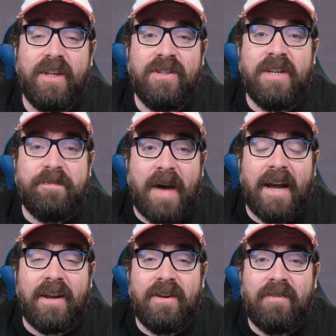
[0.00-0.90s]
Sit
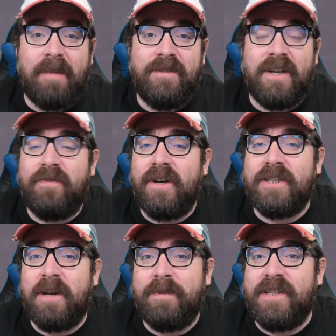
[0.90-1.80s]
back, grab yourself a nice
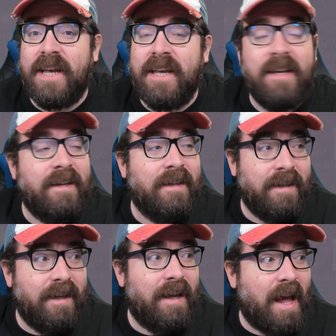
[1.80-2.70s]
cup of tea,
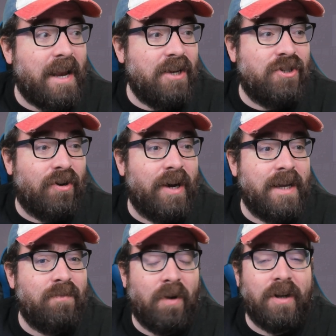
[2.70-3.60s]
and
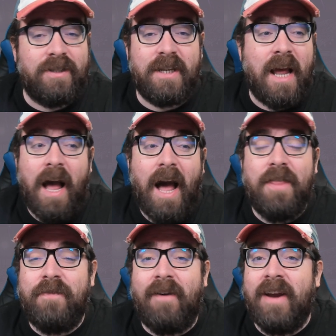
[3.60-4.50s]
enjoy what's, at
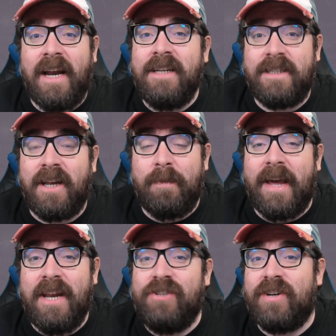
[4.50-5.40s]
the very least, going to be
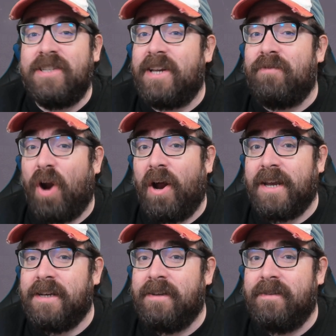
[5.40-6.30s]
an interesting ride.